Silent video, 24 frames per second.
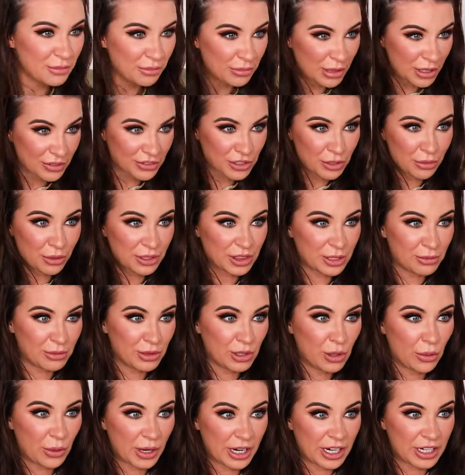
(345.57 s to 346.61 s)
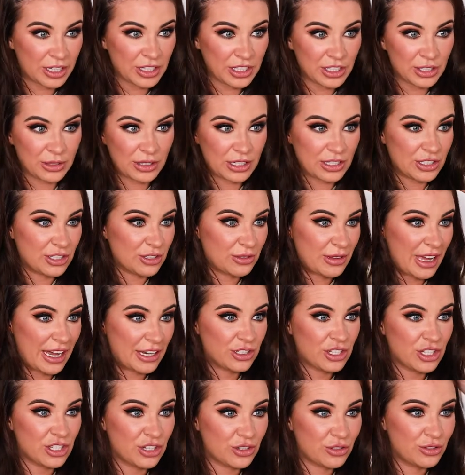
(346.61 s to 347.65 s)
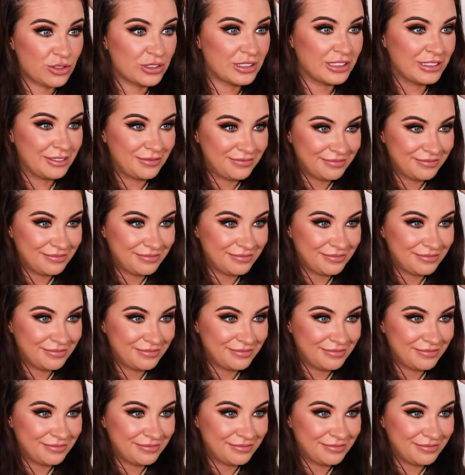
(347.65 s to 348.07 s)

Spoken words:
But if you want them lower, you can do that too.